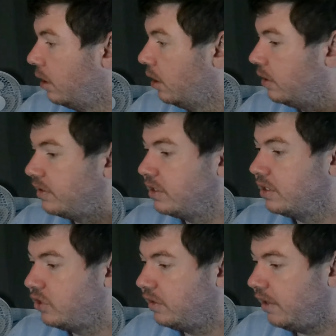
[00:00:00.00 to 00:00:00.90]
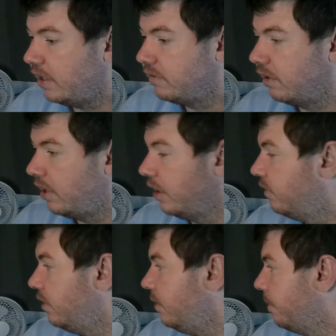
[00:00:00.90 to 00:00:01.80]
This is a GTX
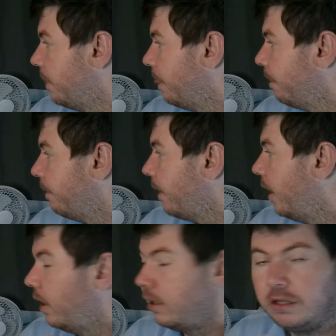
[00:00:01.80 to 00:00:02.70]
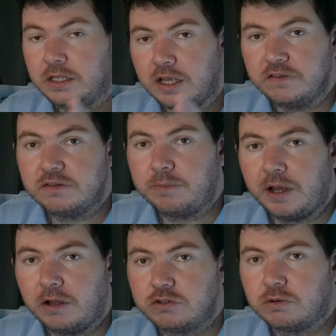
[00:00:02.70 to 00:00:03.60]
980, and yes, the
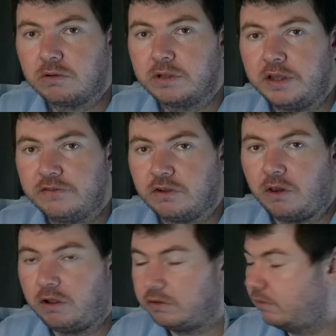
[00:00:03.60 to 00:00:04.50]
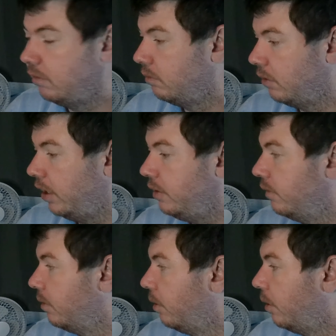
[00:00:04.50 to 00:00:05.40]
power draw is a lot, right?
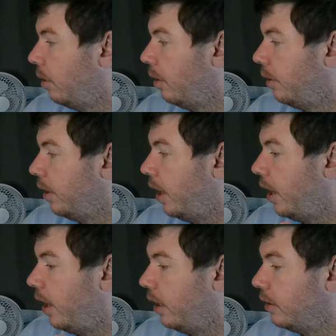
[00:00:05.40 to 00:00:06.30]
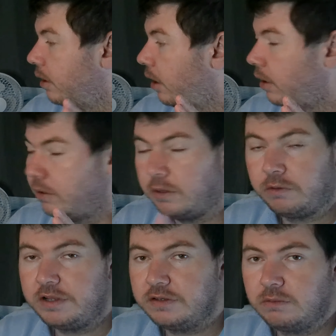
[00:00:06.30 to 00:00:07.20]
And the
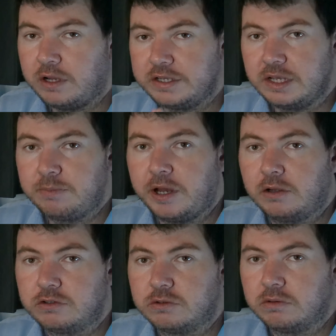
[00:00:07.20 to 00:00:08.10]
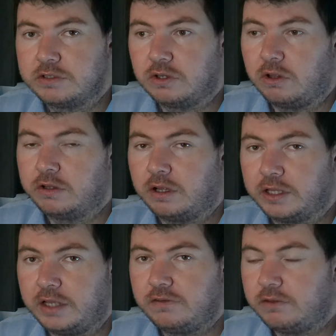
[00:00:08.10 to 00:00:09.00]
reason why I say power draw is a lot, I'll
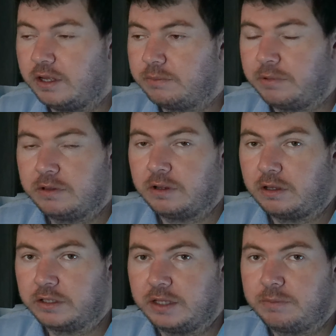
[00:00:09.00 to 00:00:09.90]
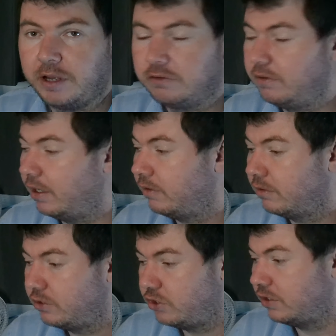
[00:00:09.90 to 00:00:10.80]
get back to that
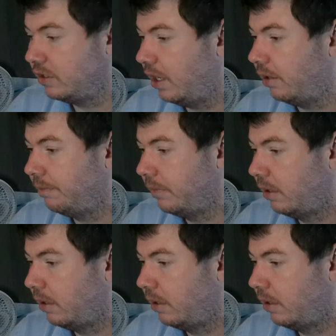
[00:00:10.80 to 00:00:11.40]
just now.